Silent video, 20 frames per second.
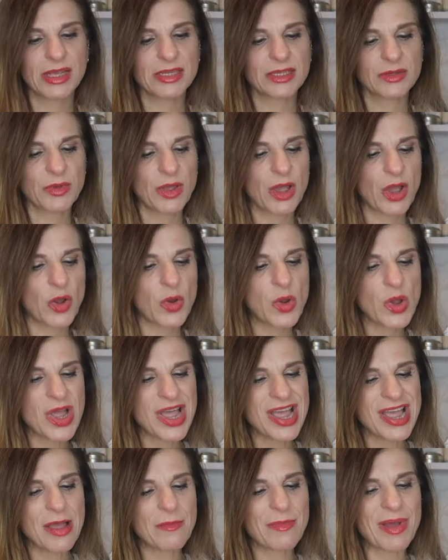as well.
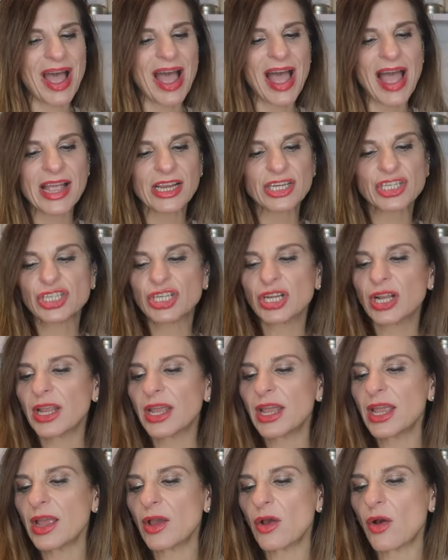But
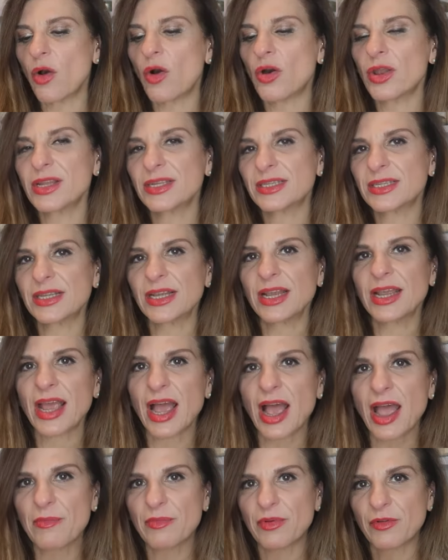actually, honestly,
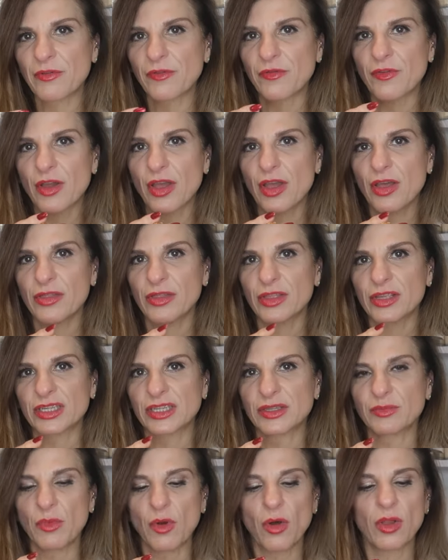I prefer the
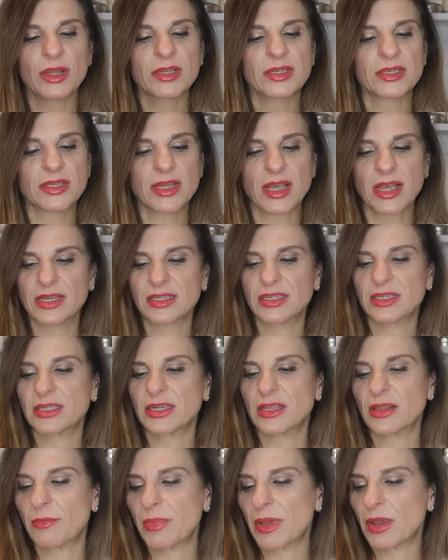smaller size
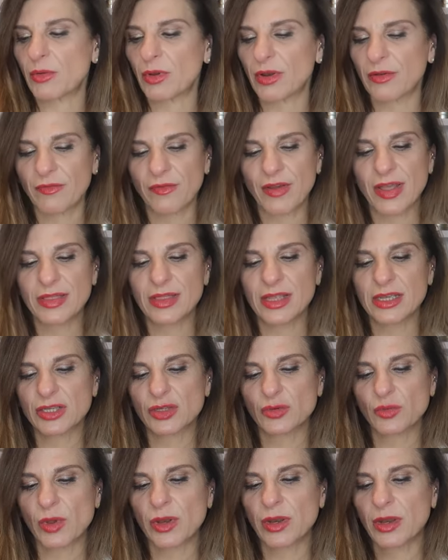to the big one. I find
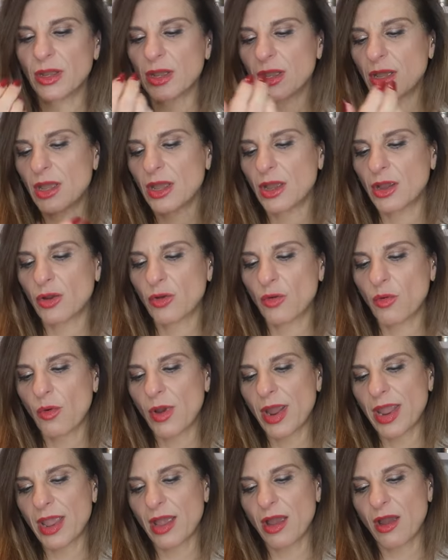this one
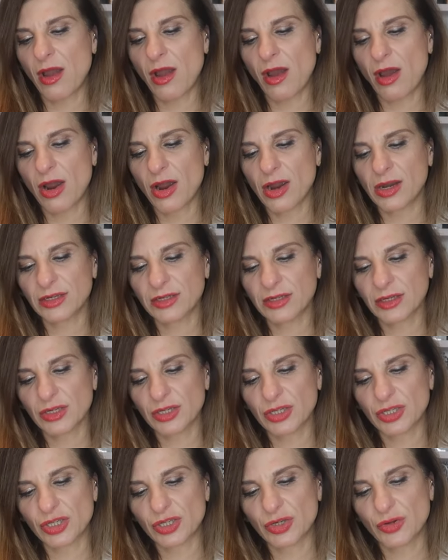quite hard
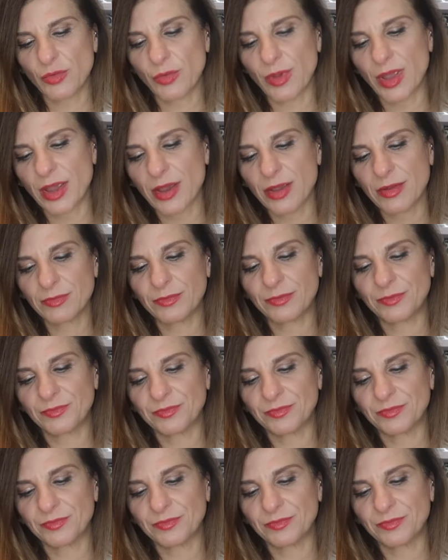to wear,